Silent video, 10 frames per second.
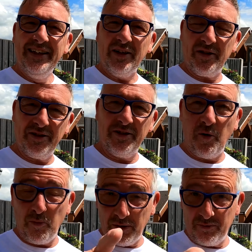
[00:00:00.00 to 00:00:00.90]

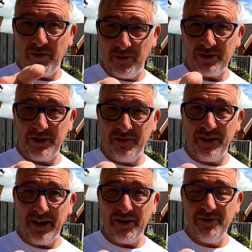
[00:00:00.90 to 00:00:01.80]
we've watched this
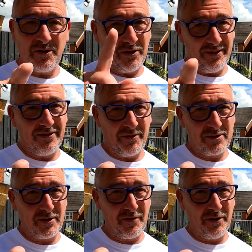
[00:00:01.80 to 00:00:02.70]
video, so if you
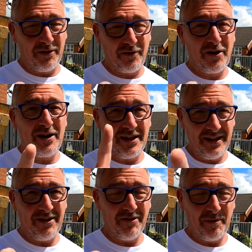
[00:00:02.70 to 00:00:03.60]
watch this video on a Friday,
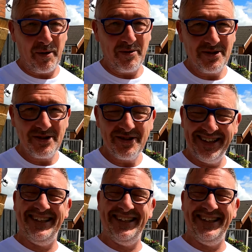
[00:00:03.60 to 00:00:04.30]
you're on a bonus.